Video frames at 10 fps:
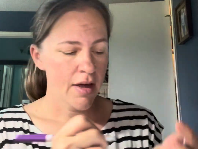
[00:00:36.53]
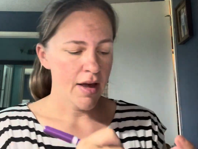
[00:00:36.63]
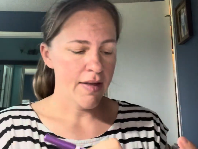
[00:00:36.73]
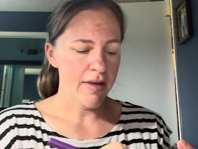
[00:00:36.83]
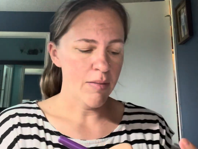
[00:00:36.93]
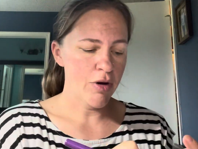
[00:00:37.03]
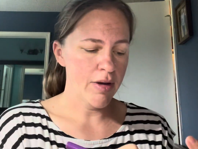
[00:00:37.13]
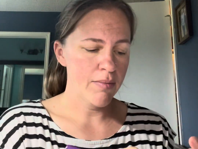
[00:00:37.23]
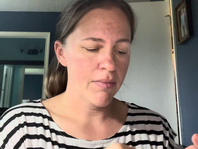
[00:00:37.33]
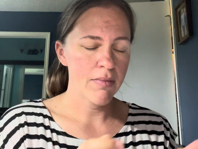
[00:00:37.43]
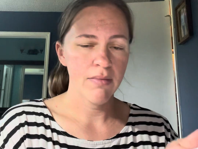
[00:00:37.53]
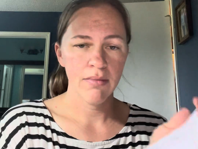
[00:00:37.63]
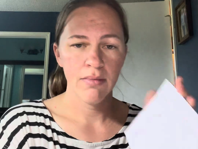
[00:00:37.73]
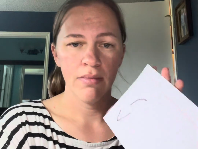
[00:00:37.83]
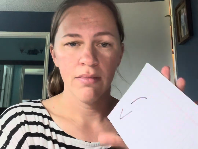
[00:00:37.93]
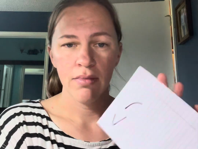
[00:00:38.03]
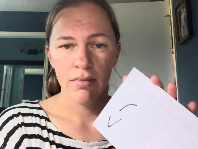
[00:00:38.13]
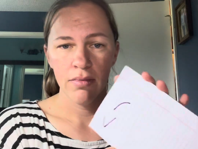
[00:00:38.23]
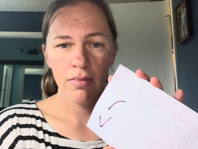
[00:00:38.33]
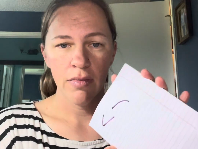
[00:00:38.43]
and they bring
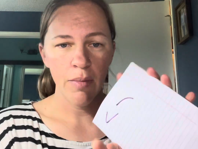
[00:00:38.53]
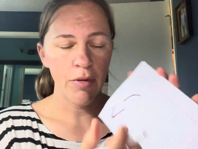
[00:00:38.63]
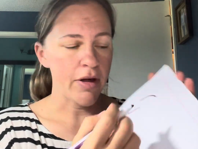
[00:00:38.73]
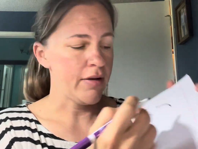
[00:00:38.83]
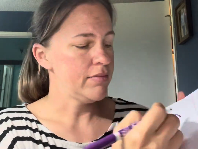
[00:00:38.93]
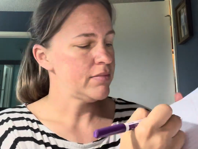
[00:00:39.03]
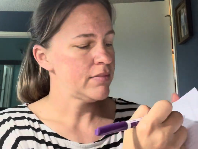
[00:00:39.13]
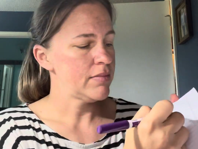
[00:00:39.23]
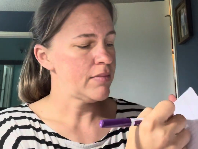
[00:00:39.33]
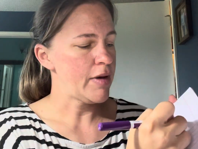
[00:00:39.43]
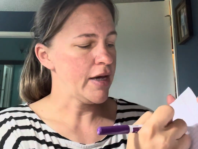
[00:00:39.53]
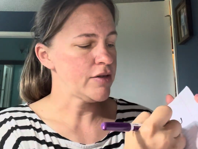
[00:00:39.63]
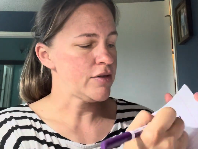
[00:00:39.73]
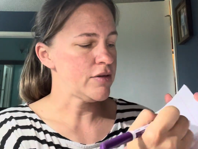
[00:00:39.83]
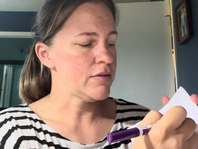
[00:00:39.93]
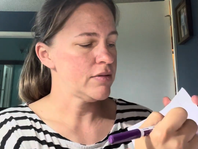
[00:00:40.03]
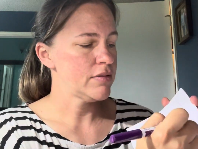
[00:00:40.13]
the blood back to